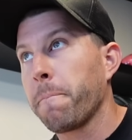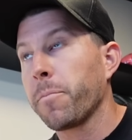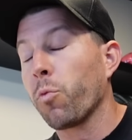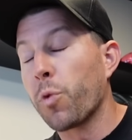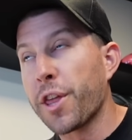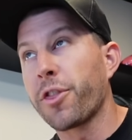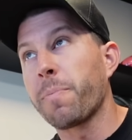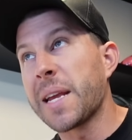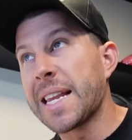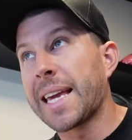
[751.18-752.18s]
with the
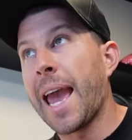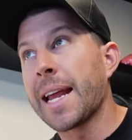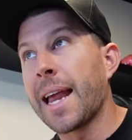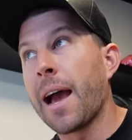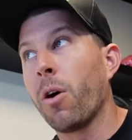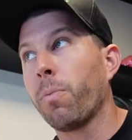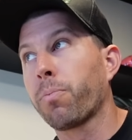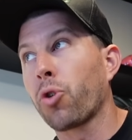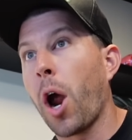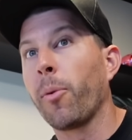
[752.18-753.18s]
PDK now
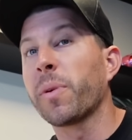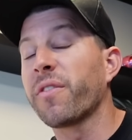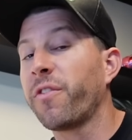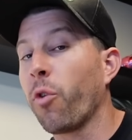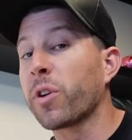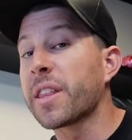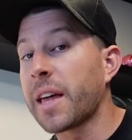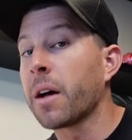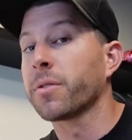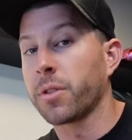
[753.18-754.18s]
probably
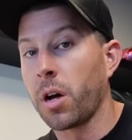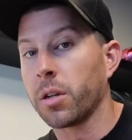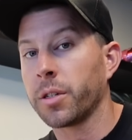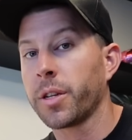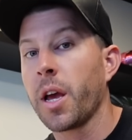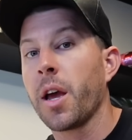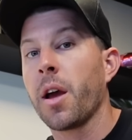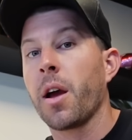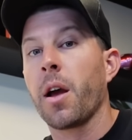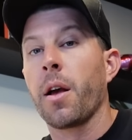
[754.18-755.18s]
$40,000.
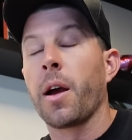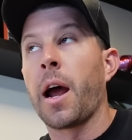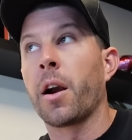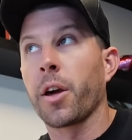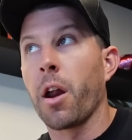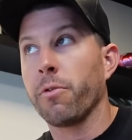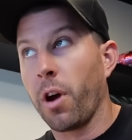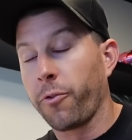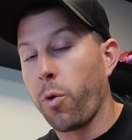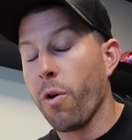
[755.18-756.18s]
I already got a
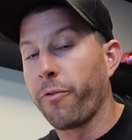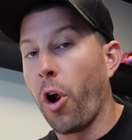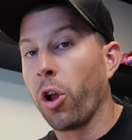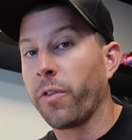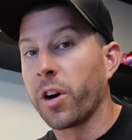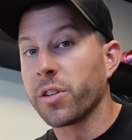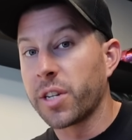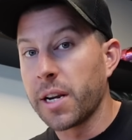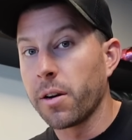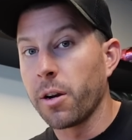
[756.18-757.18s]
rough quote for all of our
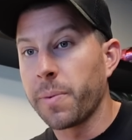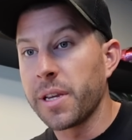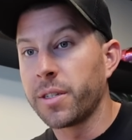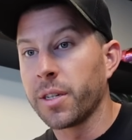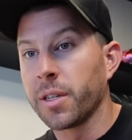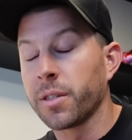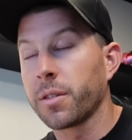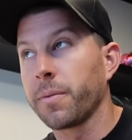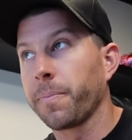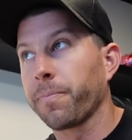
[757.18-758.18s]
interior
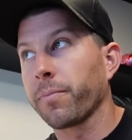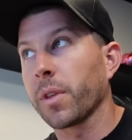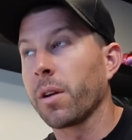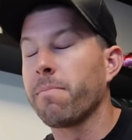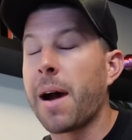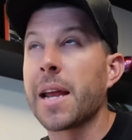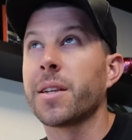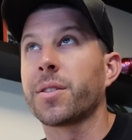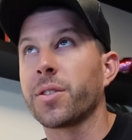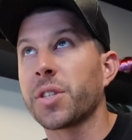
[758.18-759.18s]
pieces.
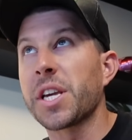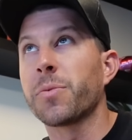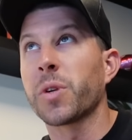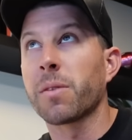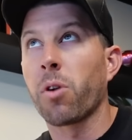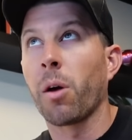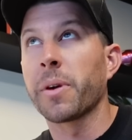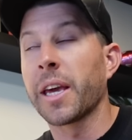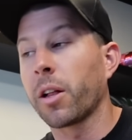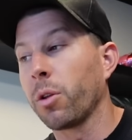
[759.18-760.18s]
Minus the seats, we can probably
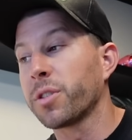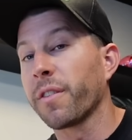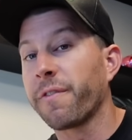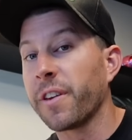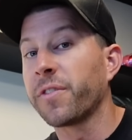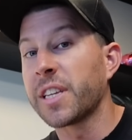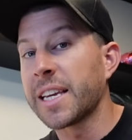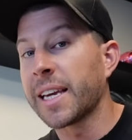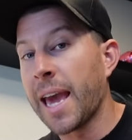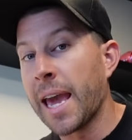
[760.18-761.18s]
get close to
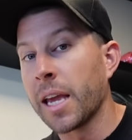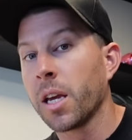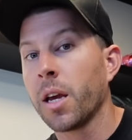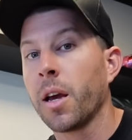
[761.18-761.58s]
$15K.